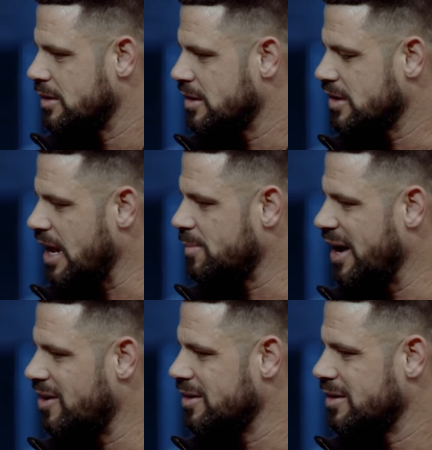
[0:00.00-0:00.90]
It's not
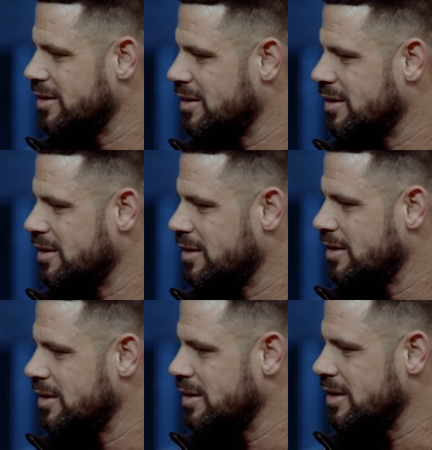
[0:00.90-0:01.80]
about
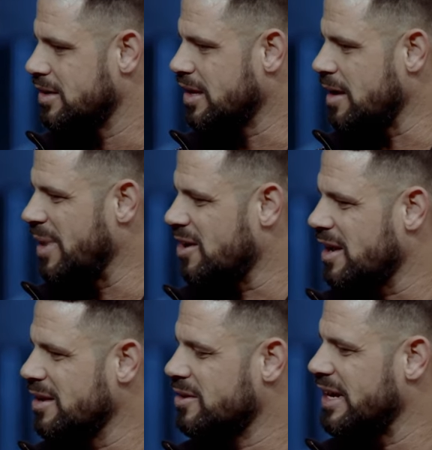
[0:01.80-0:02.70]
it's not about
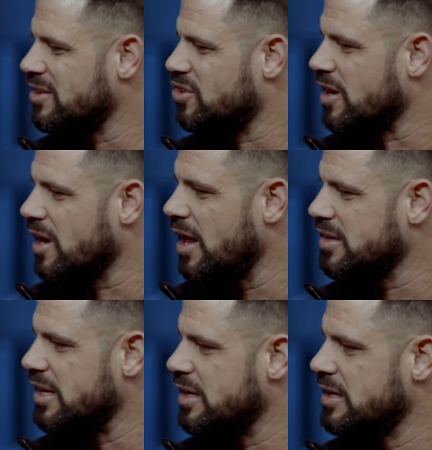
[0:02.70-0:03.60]
clearing out your
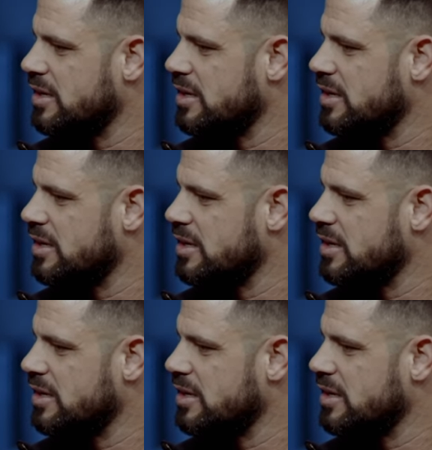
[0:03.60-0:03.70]
closet.